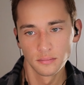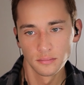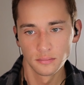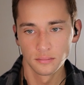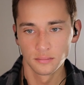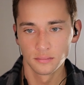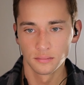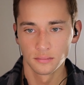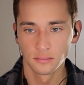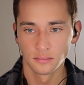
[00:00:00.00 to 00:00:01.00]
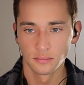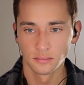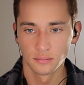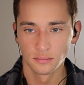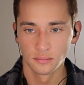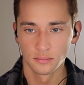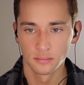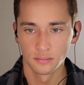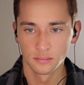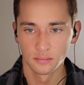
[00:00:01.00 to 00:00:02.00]

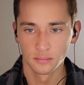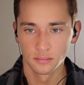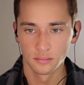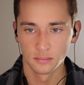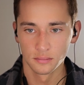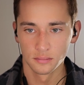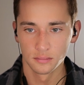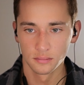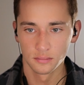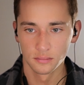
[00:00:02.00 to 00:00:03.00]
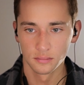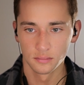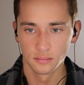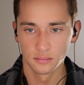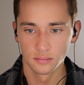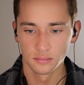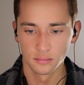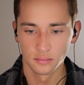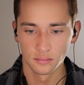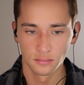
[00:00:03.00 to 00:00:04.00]

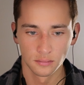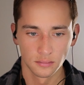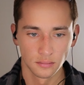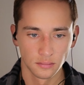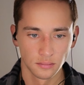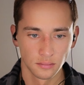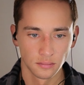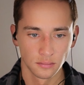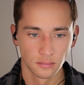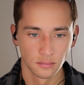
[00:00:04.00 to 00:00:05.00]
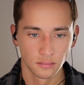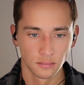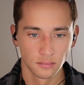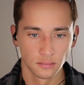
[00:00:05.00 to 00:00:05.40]
This person isn't speaking.